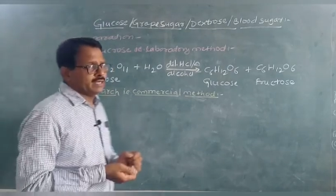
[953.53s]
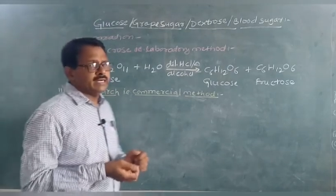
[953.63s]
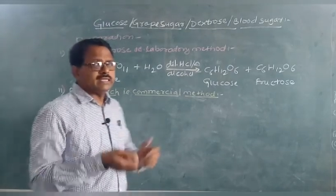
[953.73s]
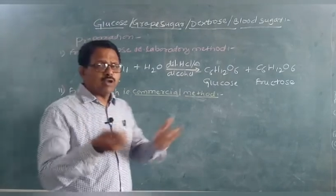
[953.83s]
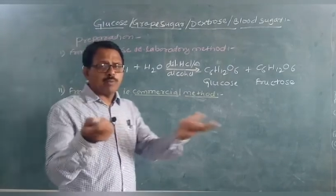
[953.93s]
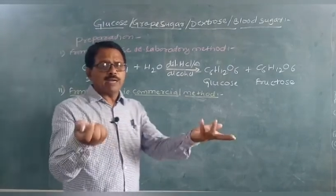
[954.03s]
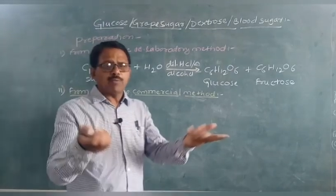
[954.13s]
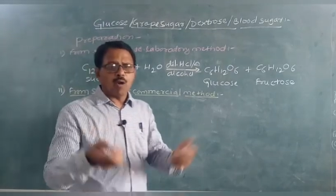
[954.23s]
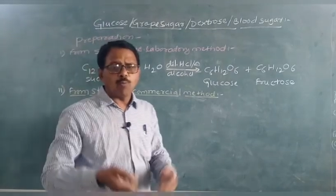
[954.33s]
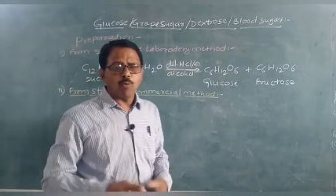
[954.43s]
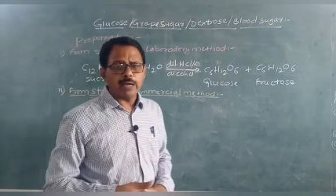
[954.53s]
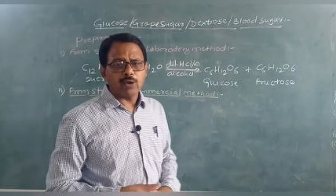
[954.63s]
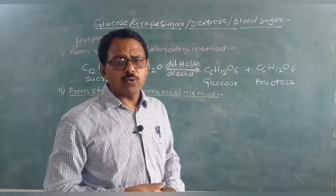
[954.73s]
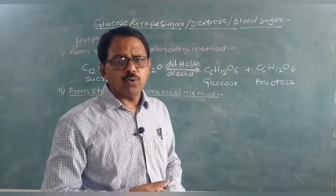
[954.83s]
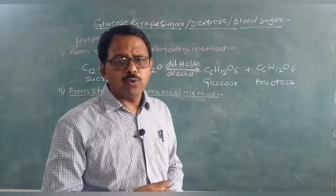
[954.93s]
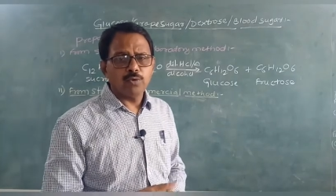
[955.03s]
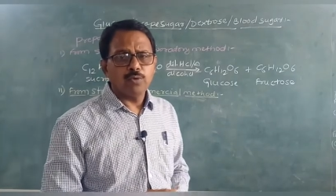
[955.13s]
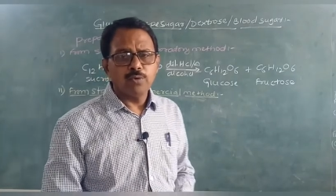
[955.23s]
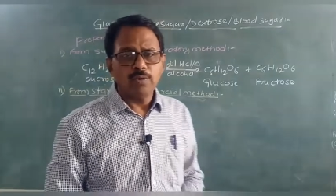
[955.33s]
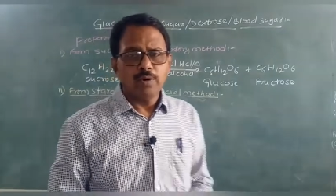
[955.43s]
it is obtained from potato,
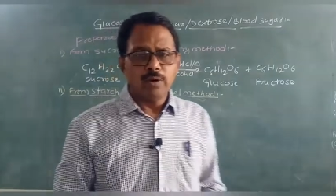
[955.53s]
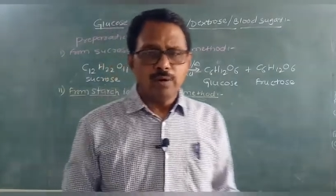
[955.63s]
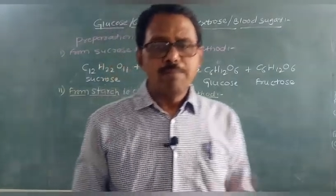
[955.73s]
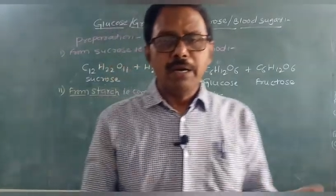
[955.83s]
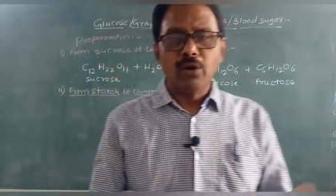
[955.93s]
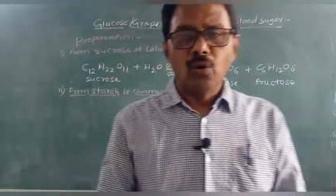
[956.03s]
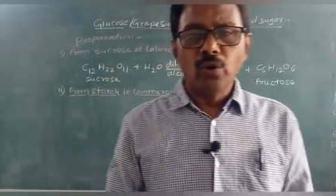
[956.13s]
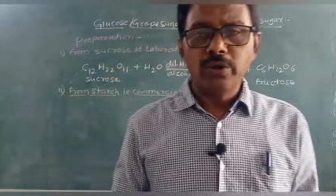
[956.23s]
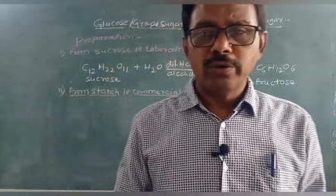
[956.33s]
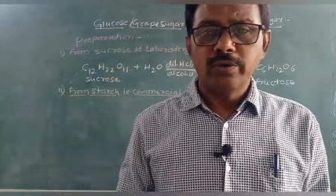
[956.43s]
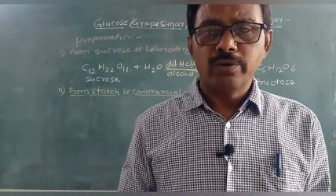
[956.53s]
beetroot,